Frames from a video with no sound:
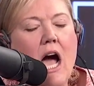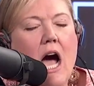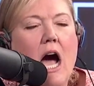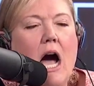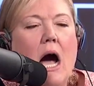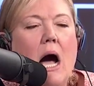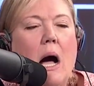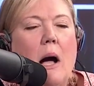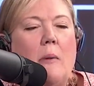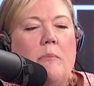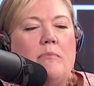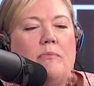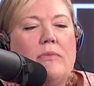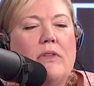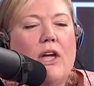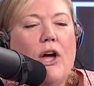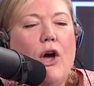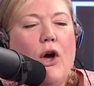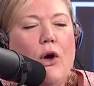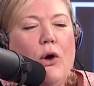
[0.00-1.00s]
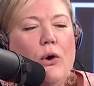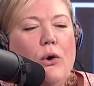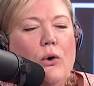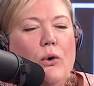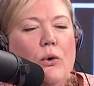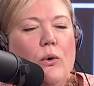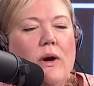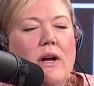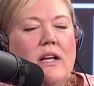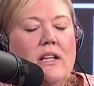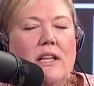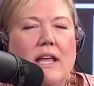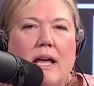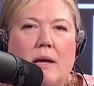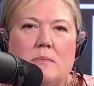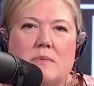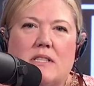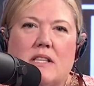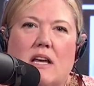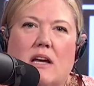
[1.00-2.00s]
um, who
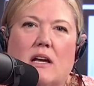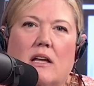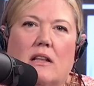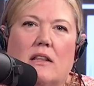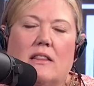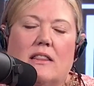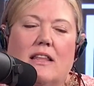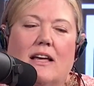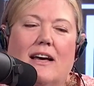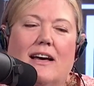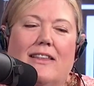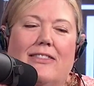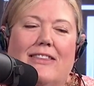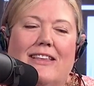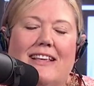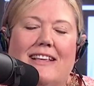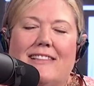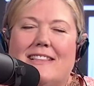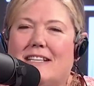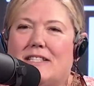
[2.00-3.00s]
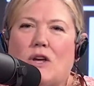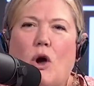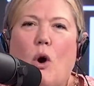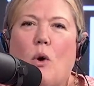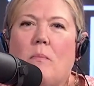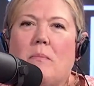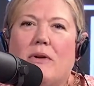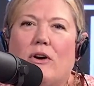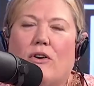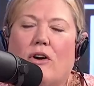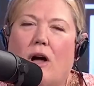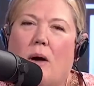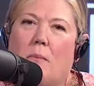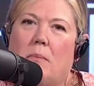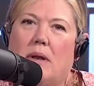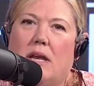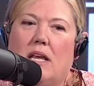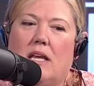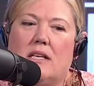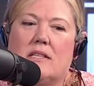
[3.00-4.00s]
claims that that the, these oatmeal
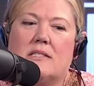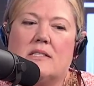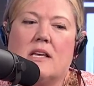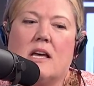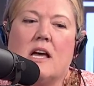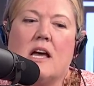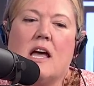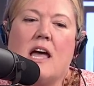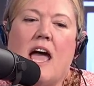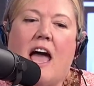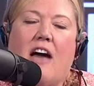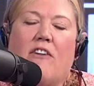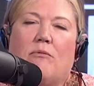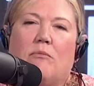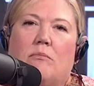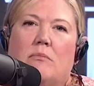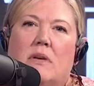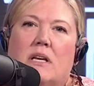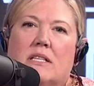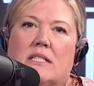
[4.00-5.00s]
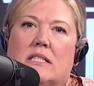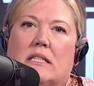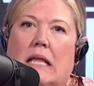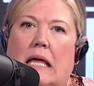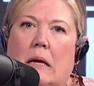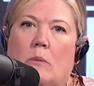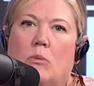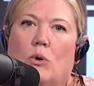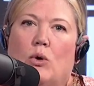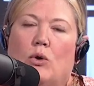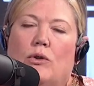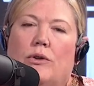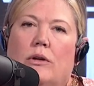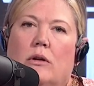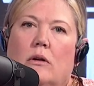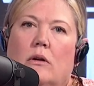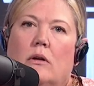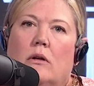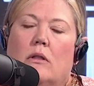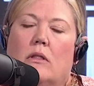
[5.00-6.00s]
companies have mislabeled
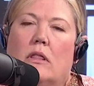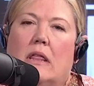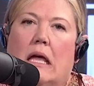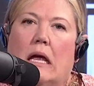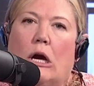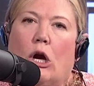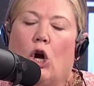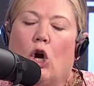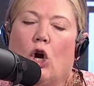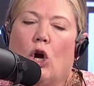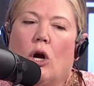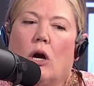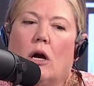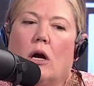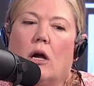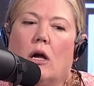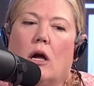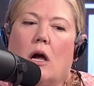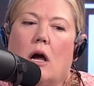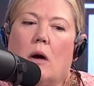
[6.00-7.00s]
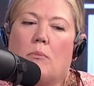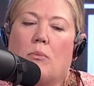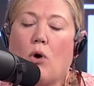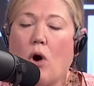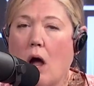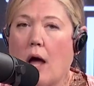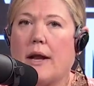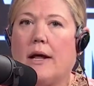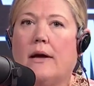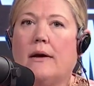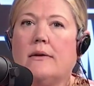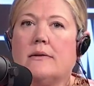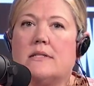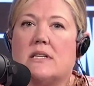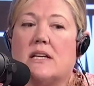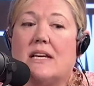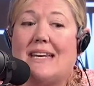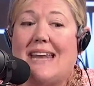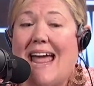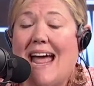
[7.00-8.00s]
their
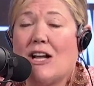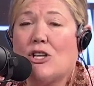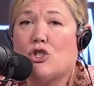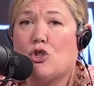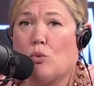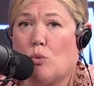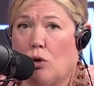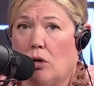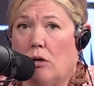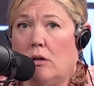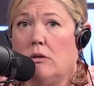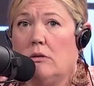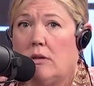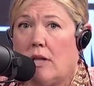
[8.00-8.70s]
product, natural.